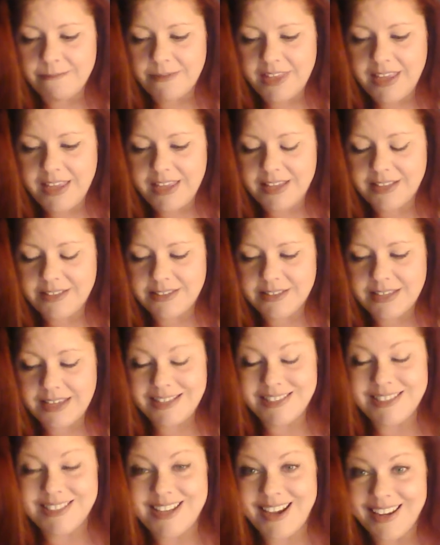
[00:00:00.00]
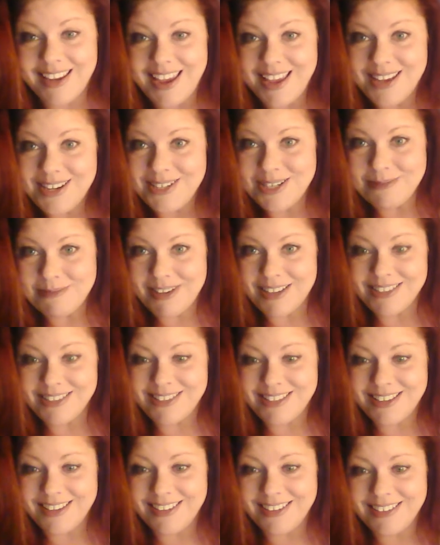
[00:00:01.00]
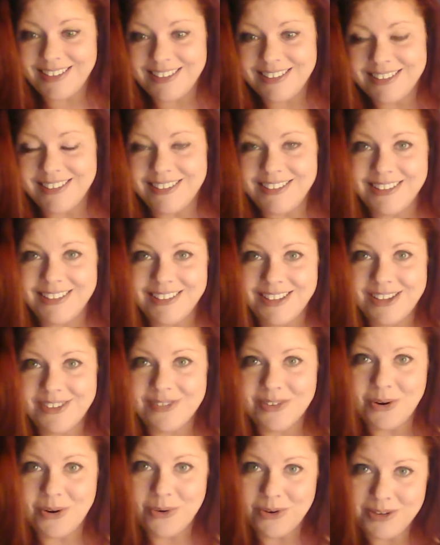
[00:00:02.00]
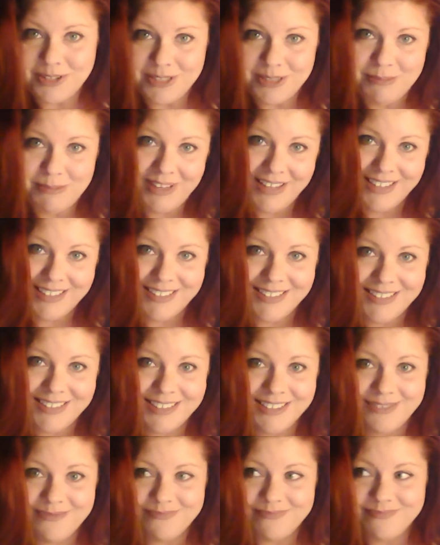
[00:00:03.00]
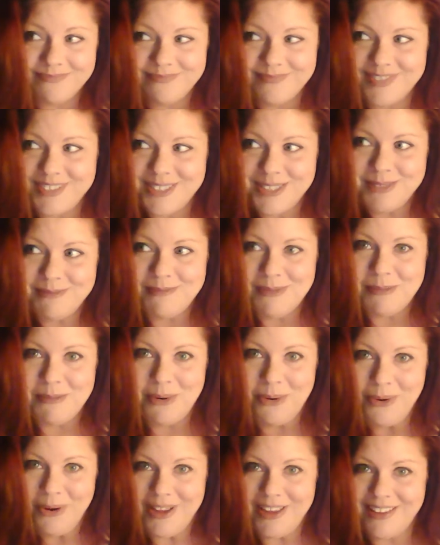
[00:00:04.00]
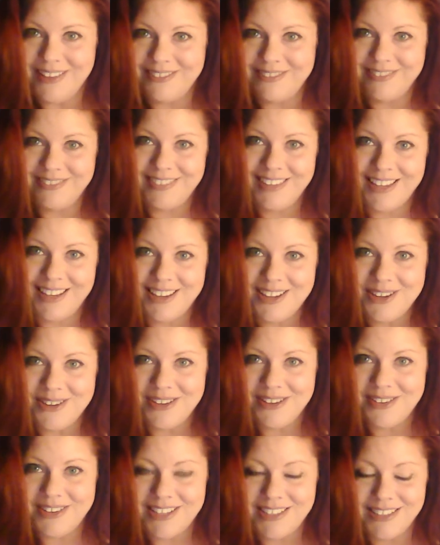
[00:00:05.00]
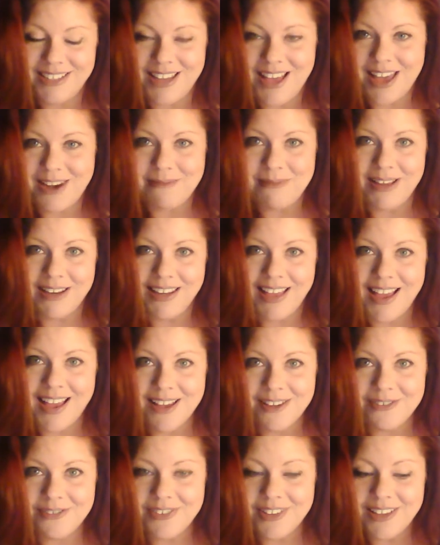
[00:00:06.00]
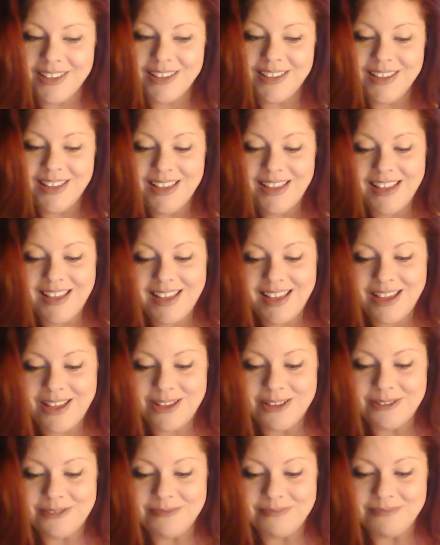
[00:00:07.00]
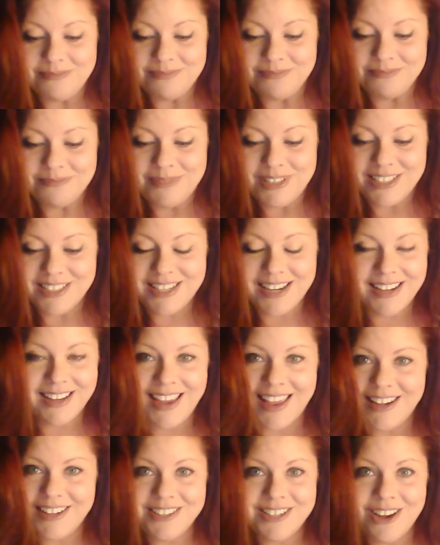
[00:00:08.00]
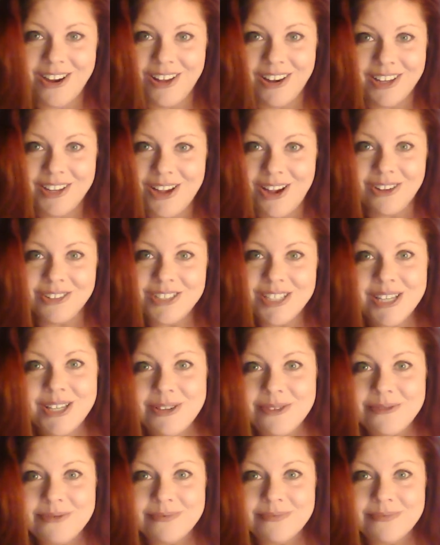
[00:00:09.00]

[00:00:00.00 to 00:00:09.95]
it's dedicated to my son, of course, because it's my boy, and he's a lot of my life. But it's dedicated to all of y'all too.